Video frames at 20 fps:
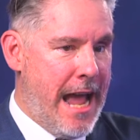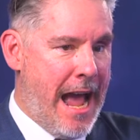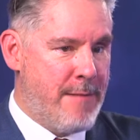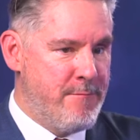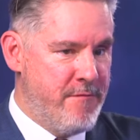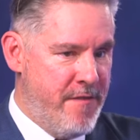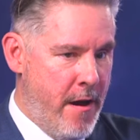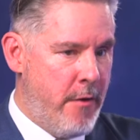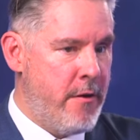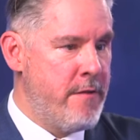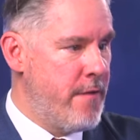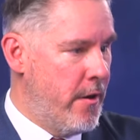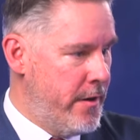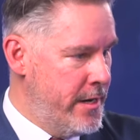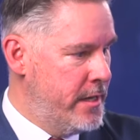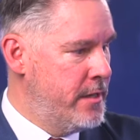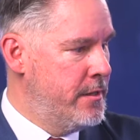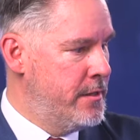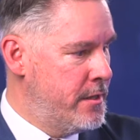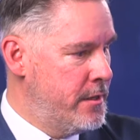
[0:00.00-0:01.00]
am very, very
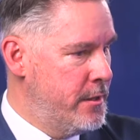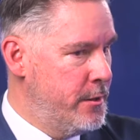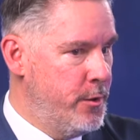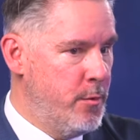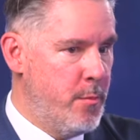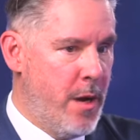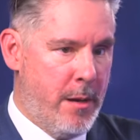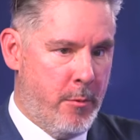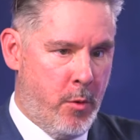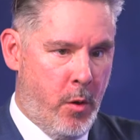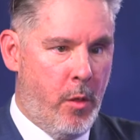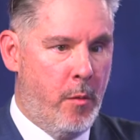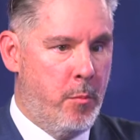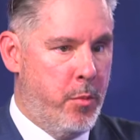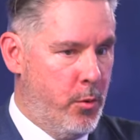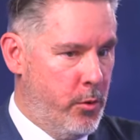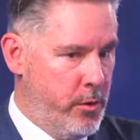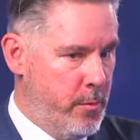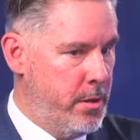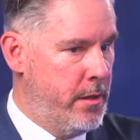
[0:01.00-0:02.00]
concerned about what the
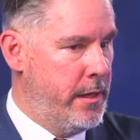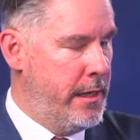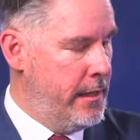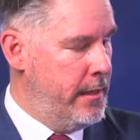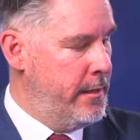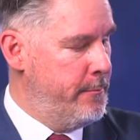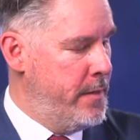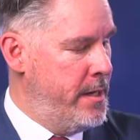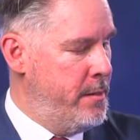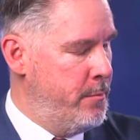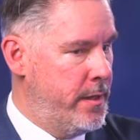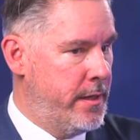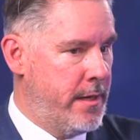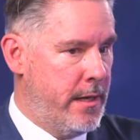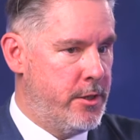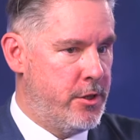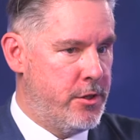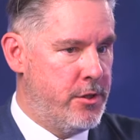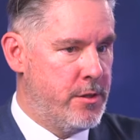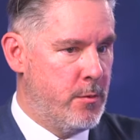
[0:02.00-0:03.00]
broader political
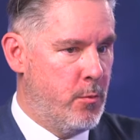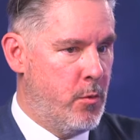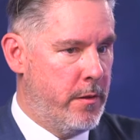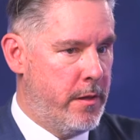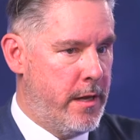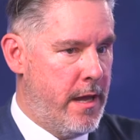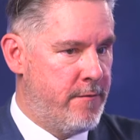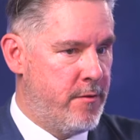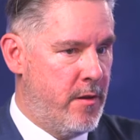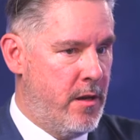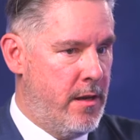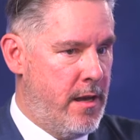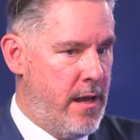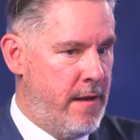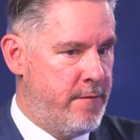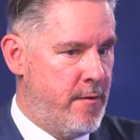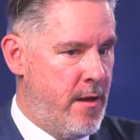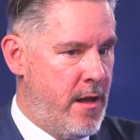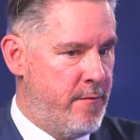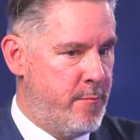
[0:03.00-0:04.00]
implications of what the
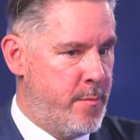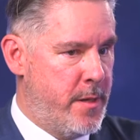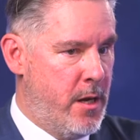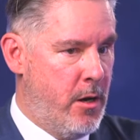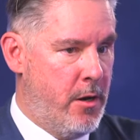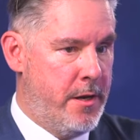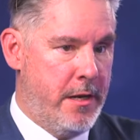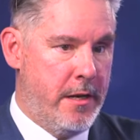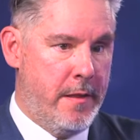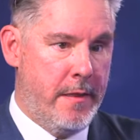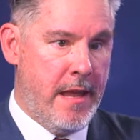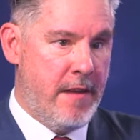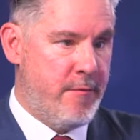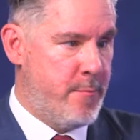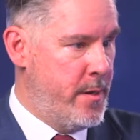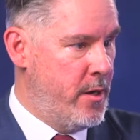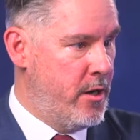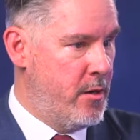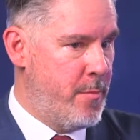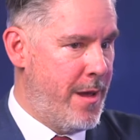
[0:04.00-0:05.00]
FBI did, and the
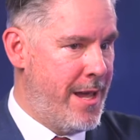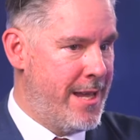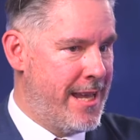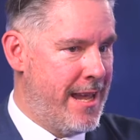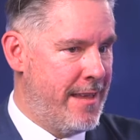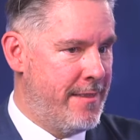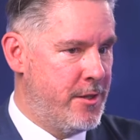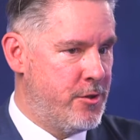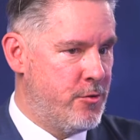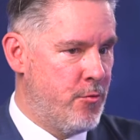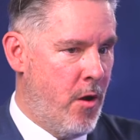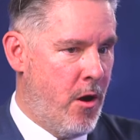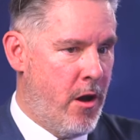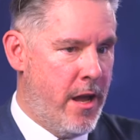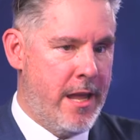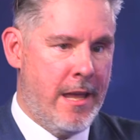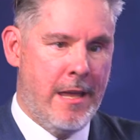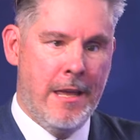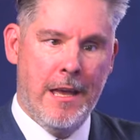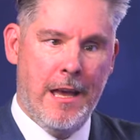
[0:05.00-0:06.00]
FBI better get this
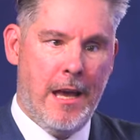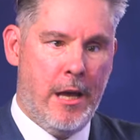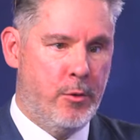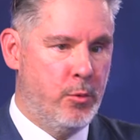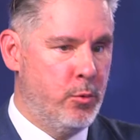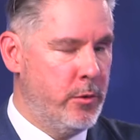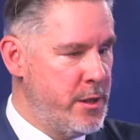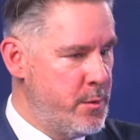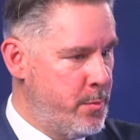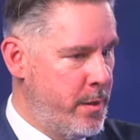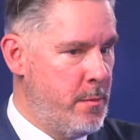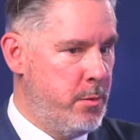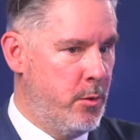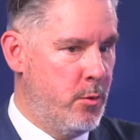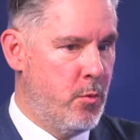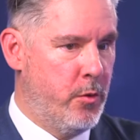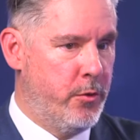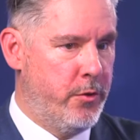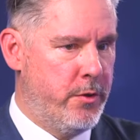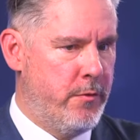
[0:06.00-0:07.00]
right. And all these people who are
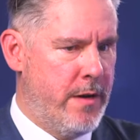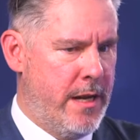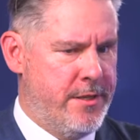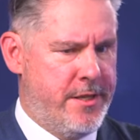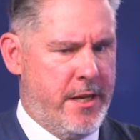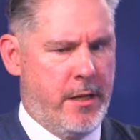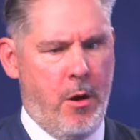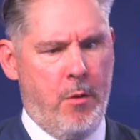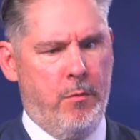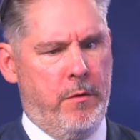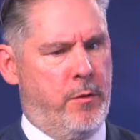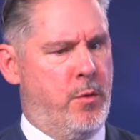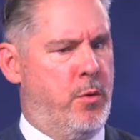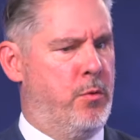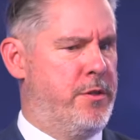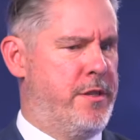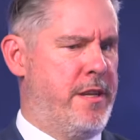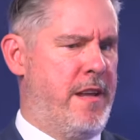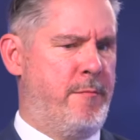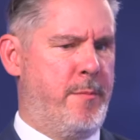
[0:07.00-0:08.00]
wandering around saying, oh, of
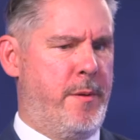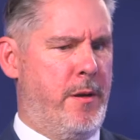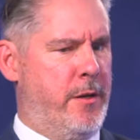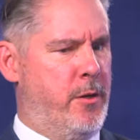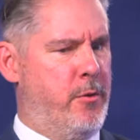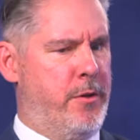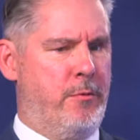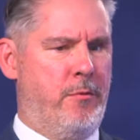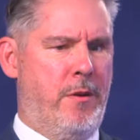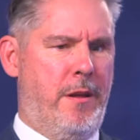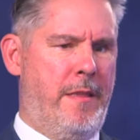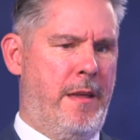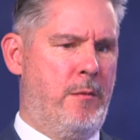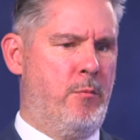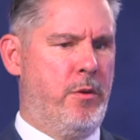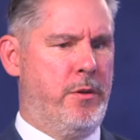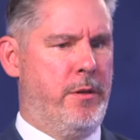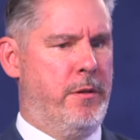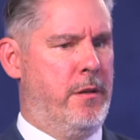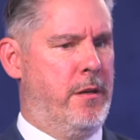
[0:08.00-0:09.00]
course the FBI got it right. They
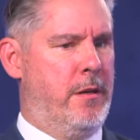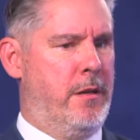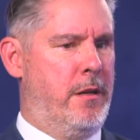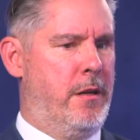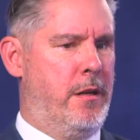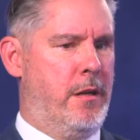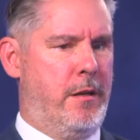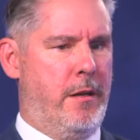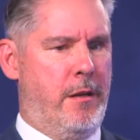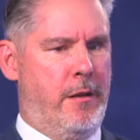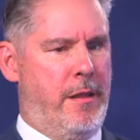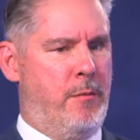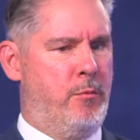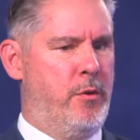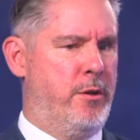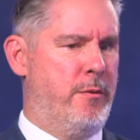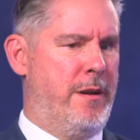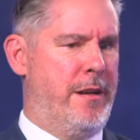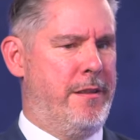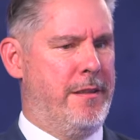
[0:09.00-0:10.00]
wouldn't
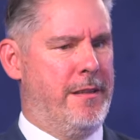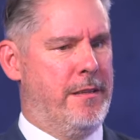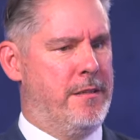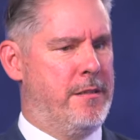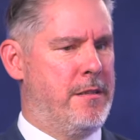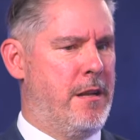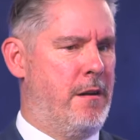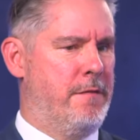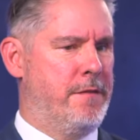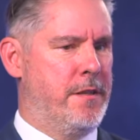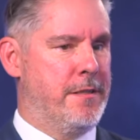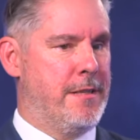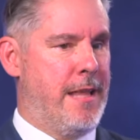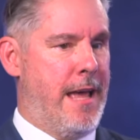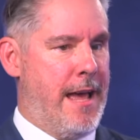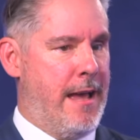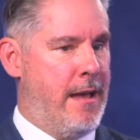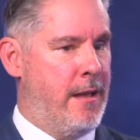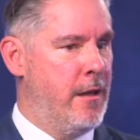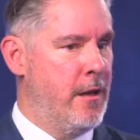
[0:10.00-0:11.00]
do anything that's daft as
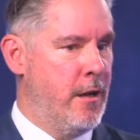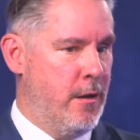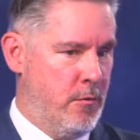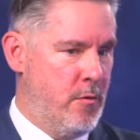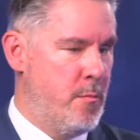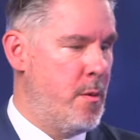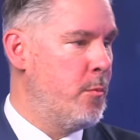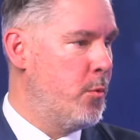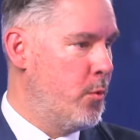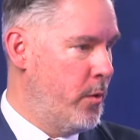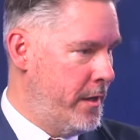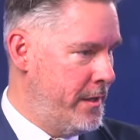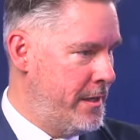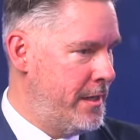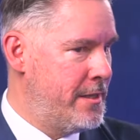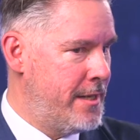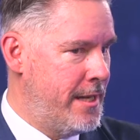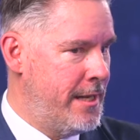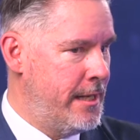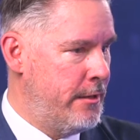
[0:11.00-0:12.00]
that. Remember what they did
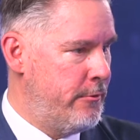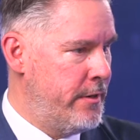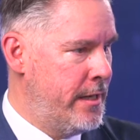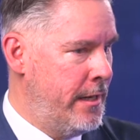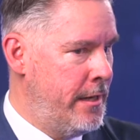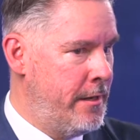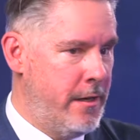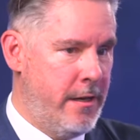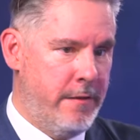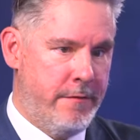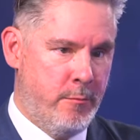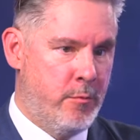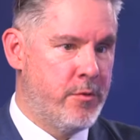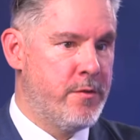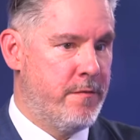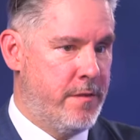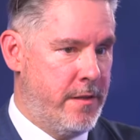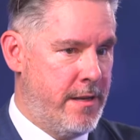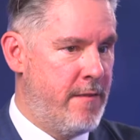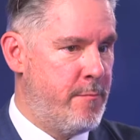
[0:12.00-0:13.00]
to Hillary Clinton. If it
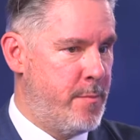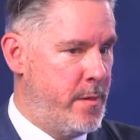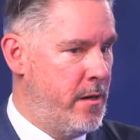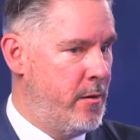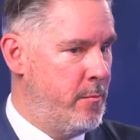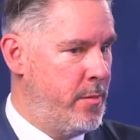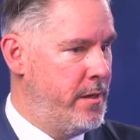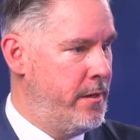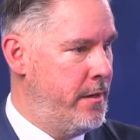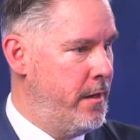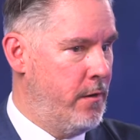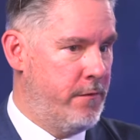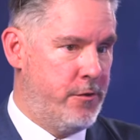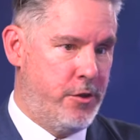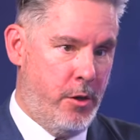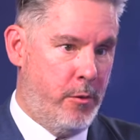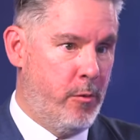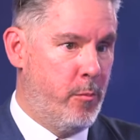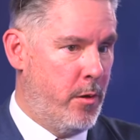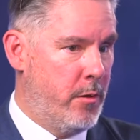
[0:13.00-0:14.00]
wasn't for the FBI being daft,
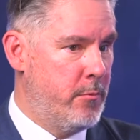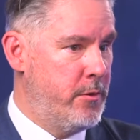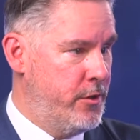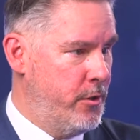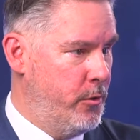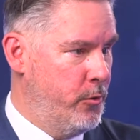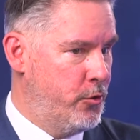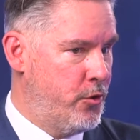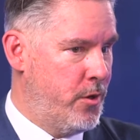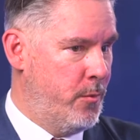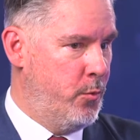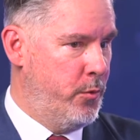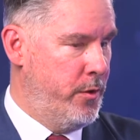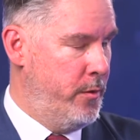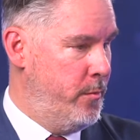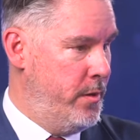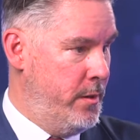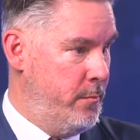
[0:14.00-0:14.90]
Donald Trump wouldn't have been